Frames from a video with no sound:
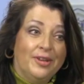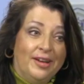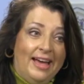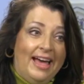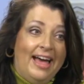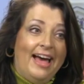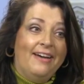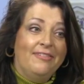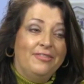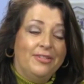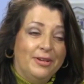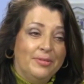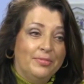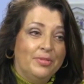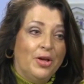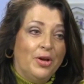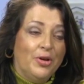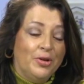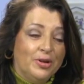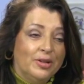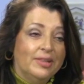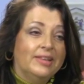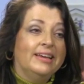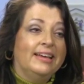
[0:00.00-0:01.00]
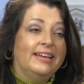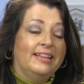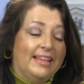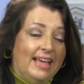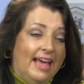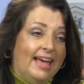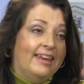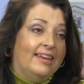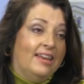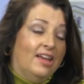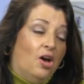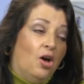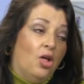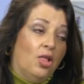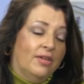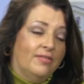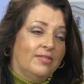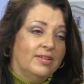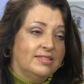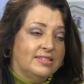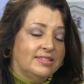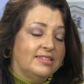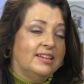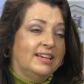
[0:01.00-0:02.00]
to have him locally and all of
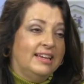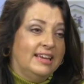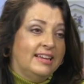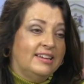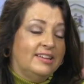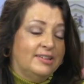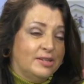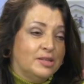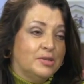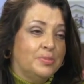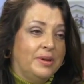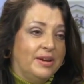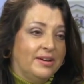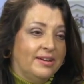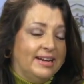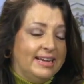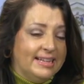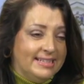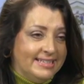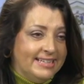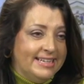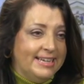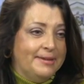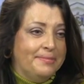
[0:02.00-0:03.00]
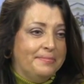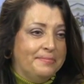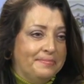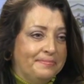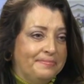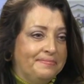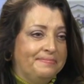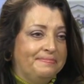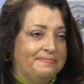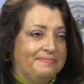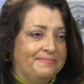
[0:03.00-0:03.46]
us to get to experience him. That's